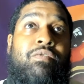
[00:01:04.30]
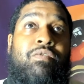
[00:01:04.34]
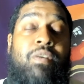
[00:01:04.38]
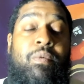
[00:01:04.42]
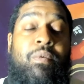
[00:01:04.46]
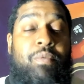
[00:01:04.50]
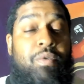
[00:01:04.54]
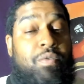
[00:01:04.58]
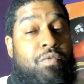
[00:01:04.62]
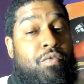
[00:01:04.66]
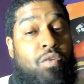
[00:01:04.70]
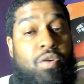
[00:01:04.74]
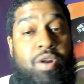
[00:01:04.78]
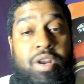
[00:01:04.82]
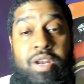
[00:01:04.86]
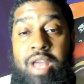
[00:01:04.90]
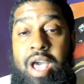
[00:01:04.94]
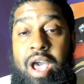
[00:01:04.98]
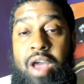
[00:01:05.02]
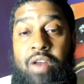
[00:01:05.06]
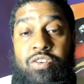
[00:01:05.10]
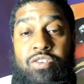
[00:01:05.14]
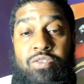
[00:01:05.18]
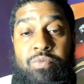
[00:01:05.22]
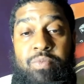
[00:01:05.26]
from the
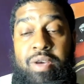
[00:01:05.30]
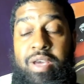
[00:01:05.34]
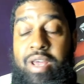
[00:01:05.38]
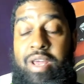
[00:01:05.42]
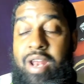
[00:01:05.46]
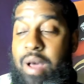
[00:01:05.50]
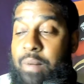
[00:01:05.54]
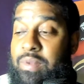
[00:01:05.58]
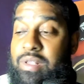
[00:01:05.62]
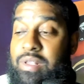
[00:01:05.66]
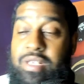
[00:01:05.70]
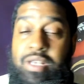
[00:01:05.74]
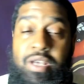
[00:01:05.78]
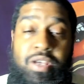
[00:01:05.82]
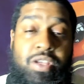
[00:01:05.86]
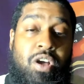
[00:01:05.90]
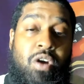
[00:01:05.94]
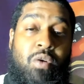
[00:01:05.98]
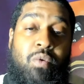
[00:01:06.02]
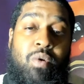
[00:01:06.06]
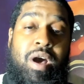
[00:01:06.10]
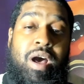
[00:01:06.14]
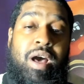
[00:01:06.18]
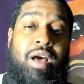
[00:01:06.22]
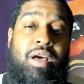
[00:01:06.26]
49ers, man. I'm going to tell
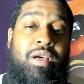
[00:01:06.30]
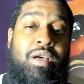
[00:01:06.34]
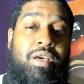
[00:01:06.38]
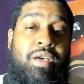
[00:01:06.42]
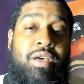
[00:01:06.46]
y'all why.